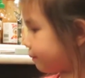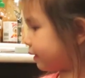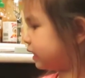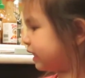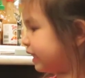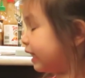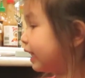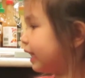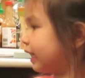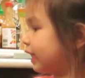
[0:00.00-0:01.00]
But he,
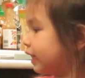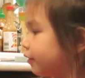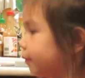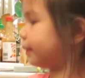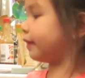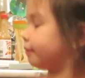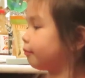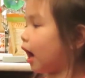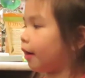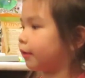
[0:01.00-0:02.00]
he needs to be
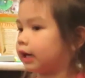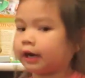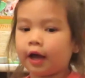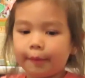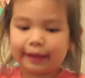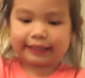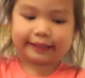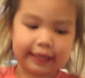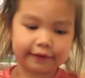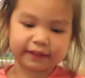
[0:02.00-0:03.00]
smaller,
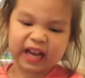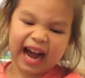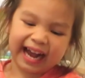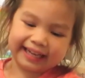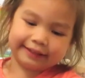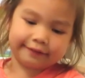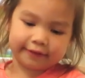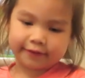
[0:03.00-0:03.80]
like these guys.